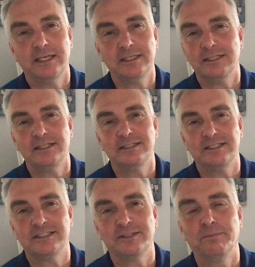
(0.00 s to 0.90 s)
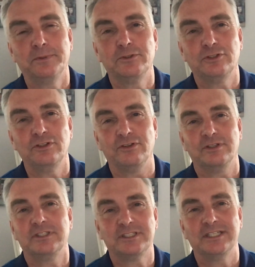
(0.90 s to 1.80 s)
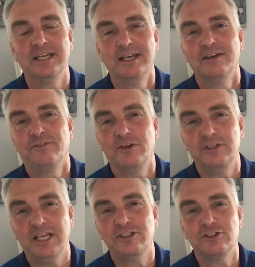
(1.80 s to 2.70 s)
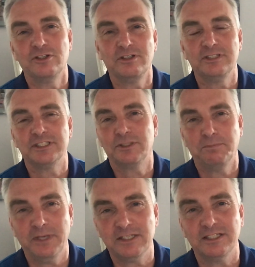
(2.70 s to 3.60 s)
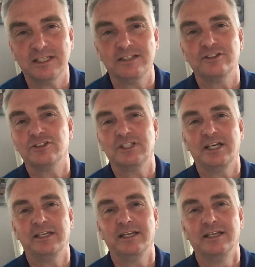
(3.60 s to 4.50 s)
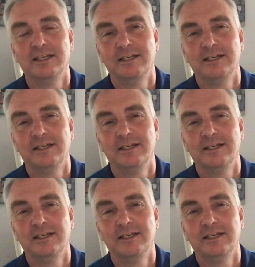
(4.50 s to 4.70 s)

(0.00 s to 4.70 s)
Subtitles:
It's a simple truth. It's the foundational, it's the basic understanding.